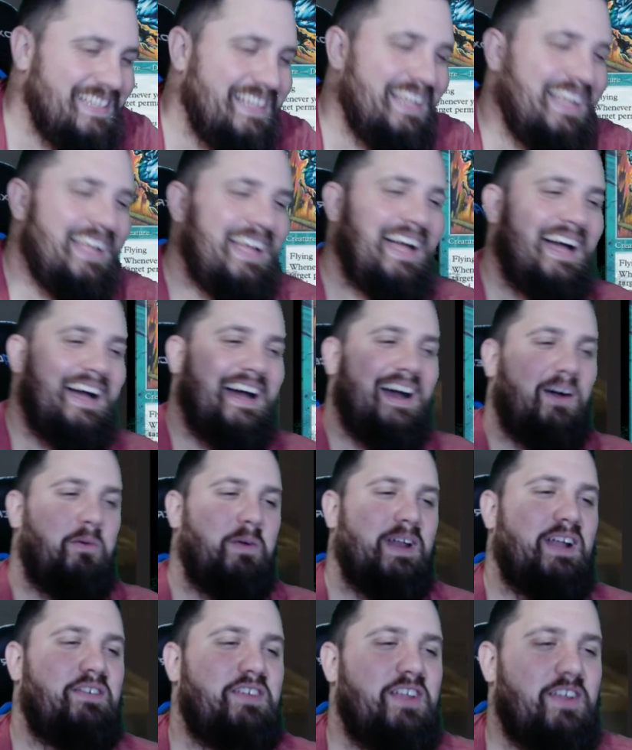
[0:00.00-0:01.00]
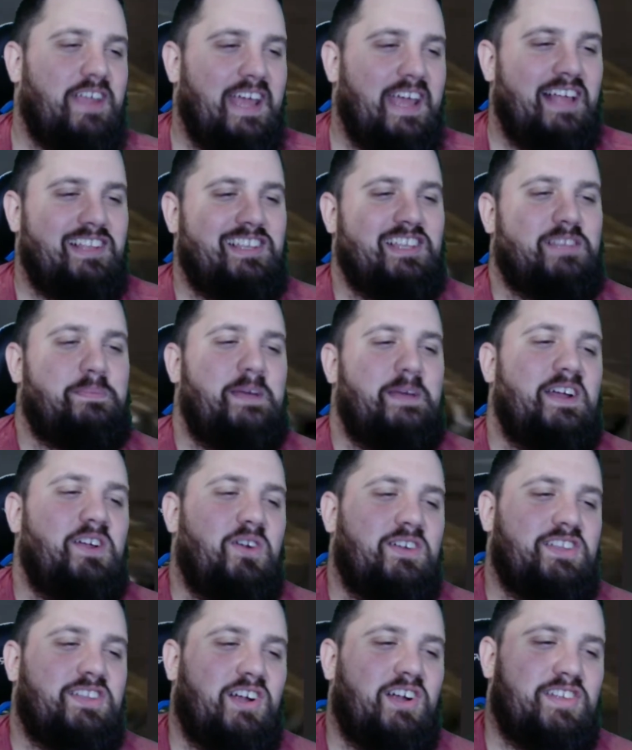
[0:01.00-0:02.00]
Whenever you cast a spell, you
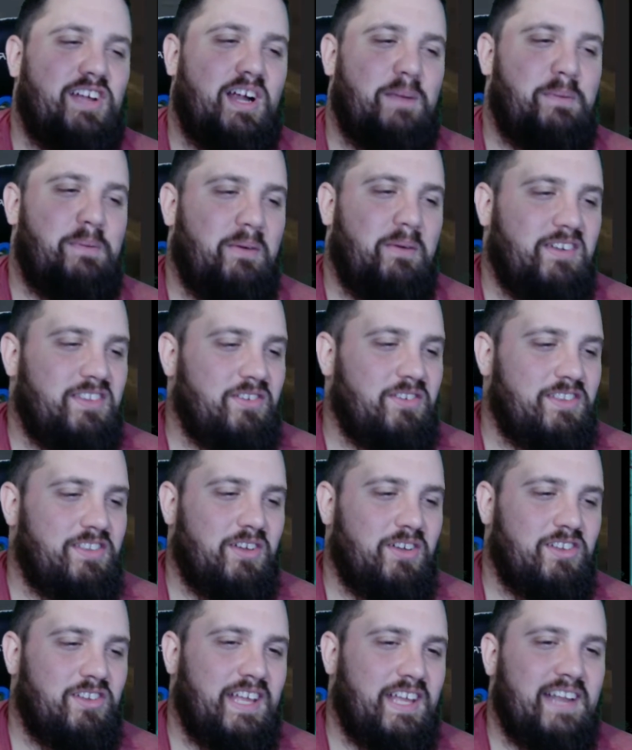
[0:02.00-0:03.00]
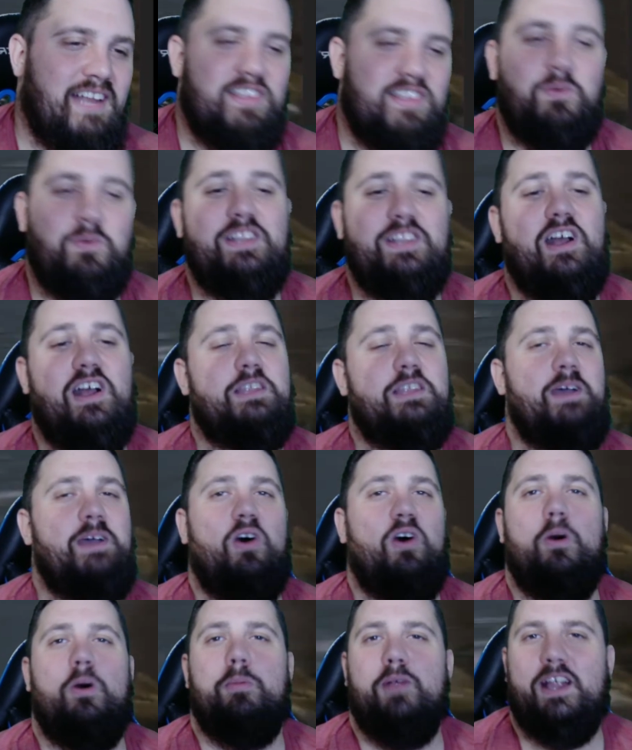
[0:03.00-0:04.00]
return target permanent to its owner's hand. So we talked about
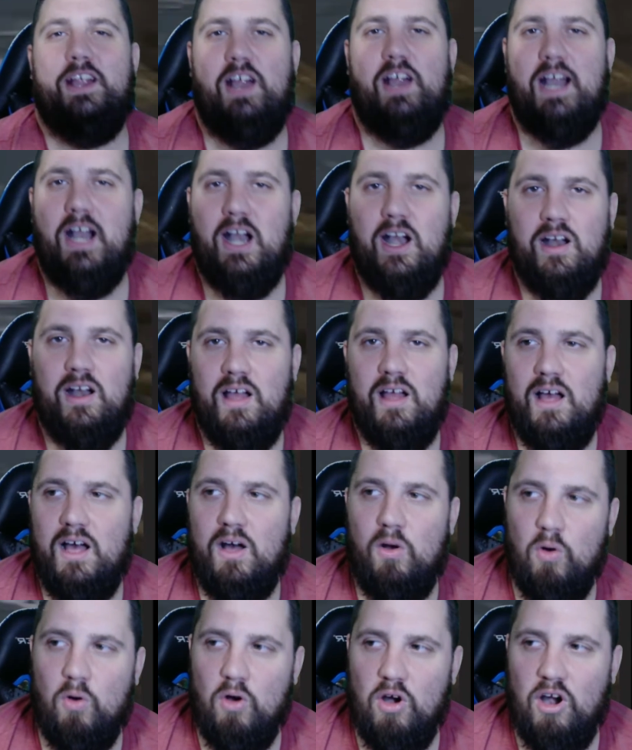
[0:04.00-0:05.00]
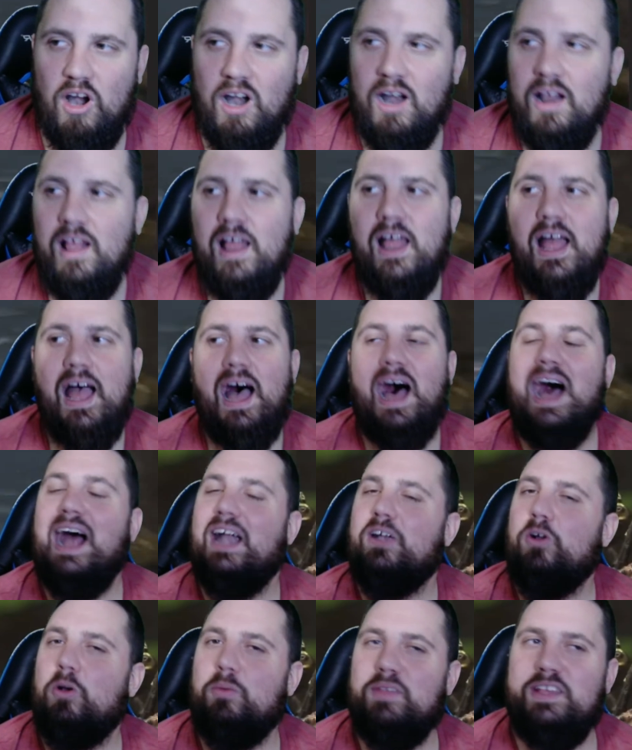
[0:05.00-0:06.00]
Holebreaker Horror. I
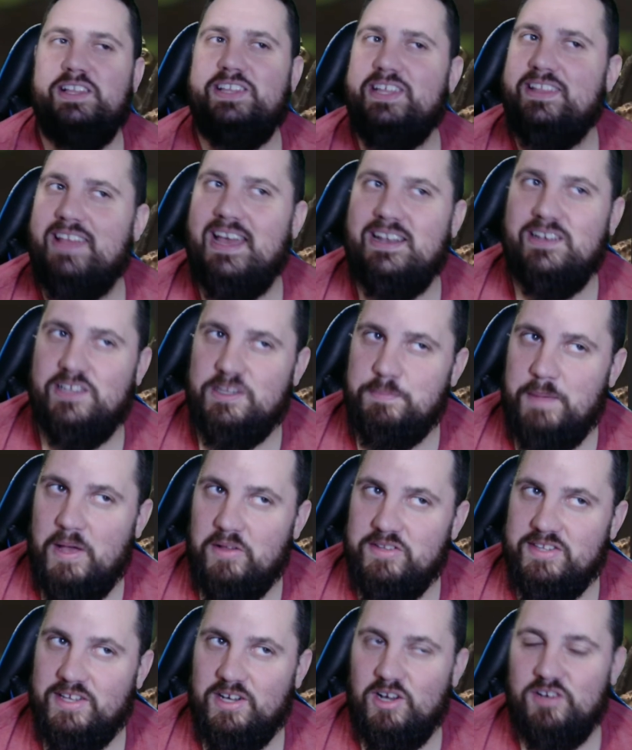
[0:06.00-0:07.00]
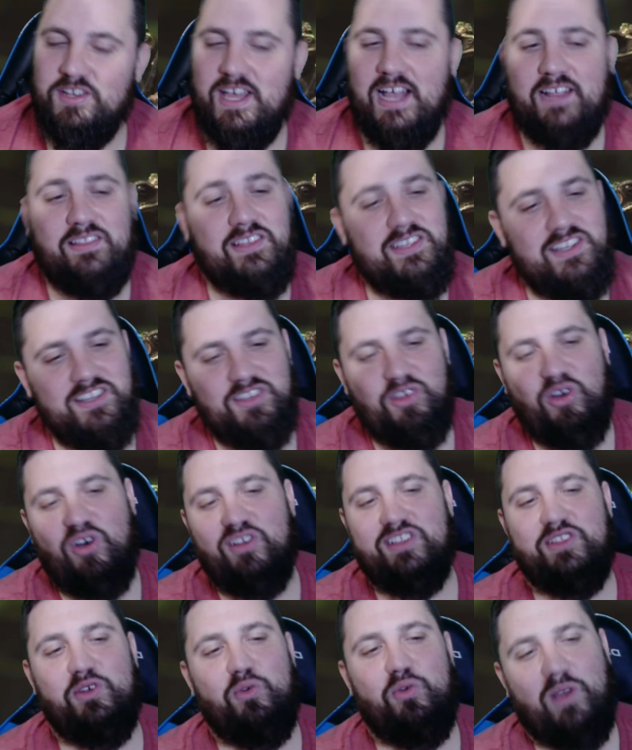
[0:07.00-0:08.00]
normally see that in a Spellslinger deck. This is
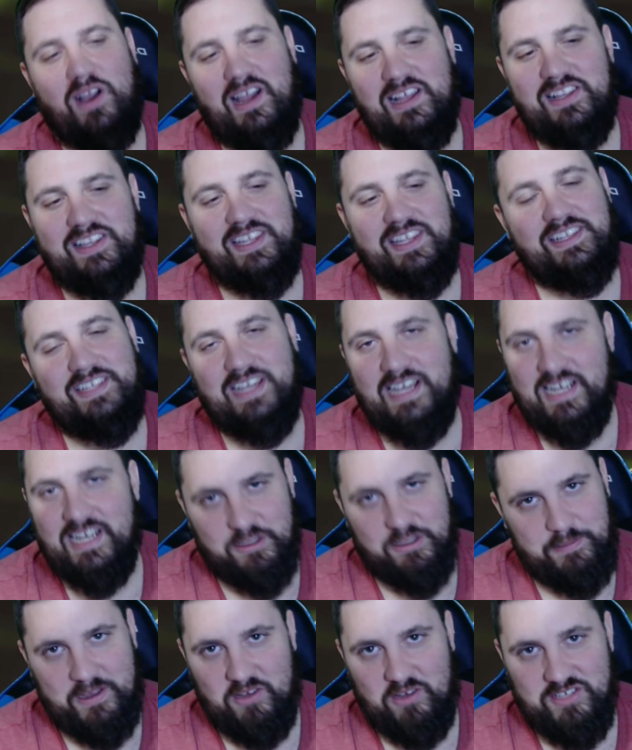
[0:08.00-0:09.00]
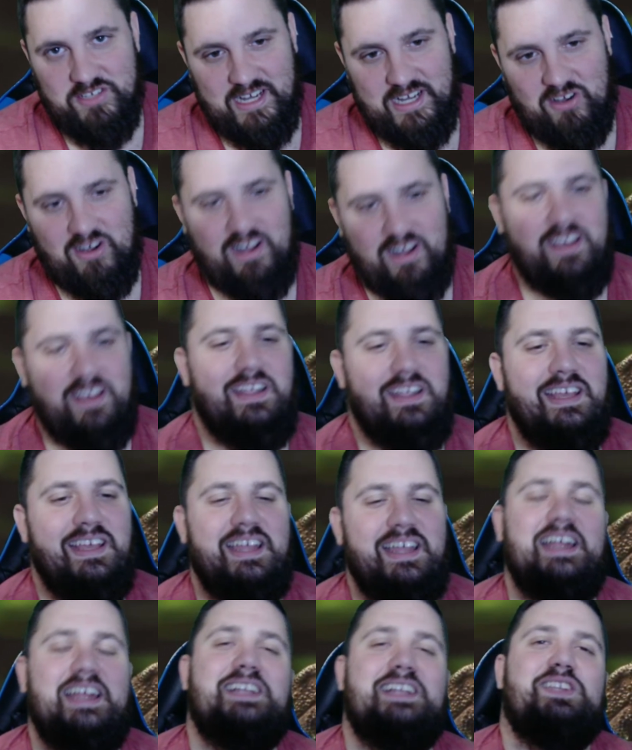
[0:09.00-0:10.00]
also where I see a Tidespout Tyrant.
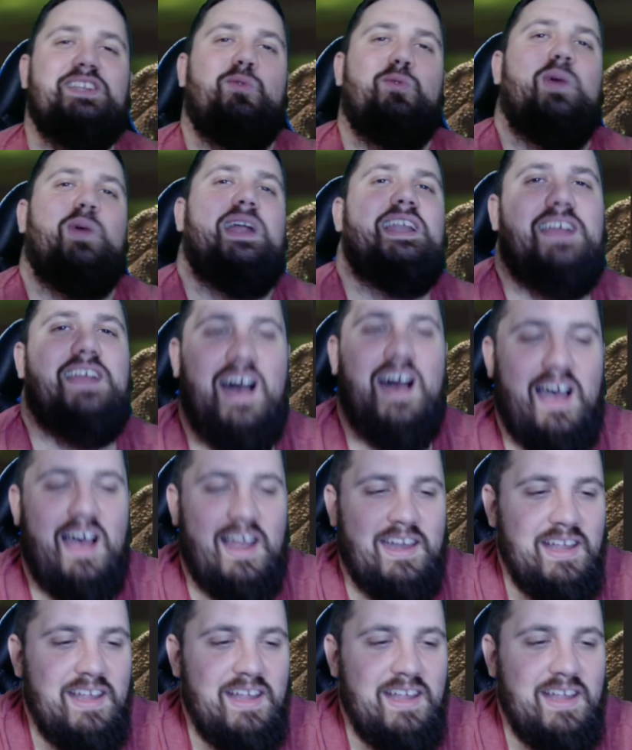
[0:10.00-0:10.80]
It's a win con.